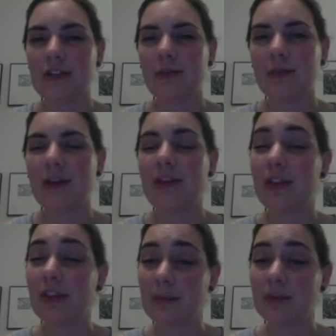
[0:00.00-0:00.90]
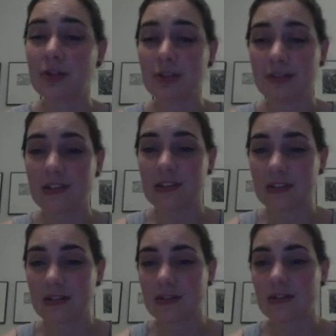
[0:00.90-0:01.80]
the theme she
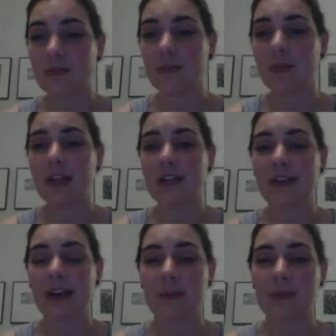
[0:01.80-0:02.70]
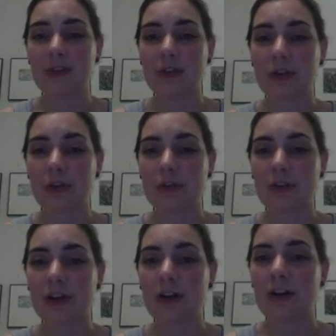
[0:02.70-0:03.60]
revisits many times in her
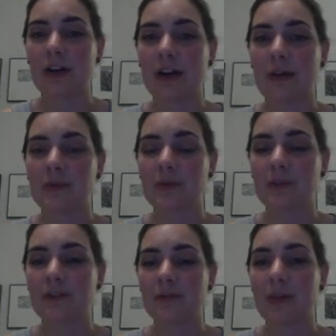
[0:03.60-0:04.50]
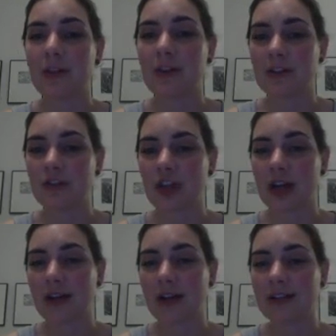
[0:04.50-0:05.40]
career, sort of mother and
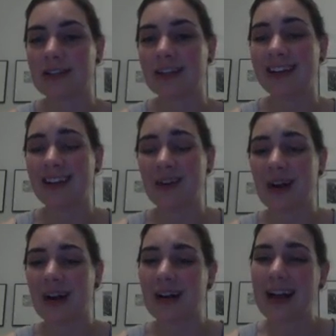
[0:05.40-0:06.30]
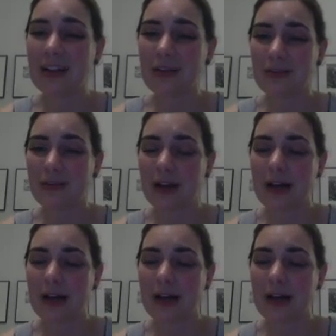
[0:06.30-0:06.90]
child, kind of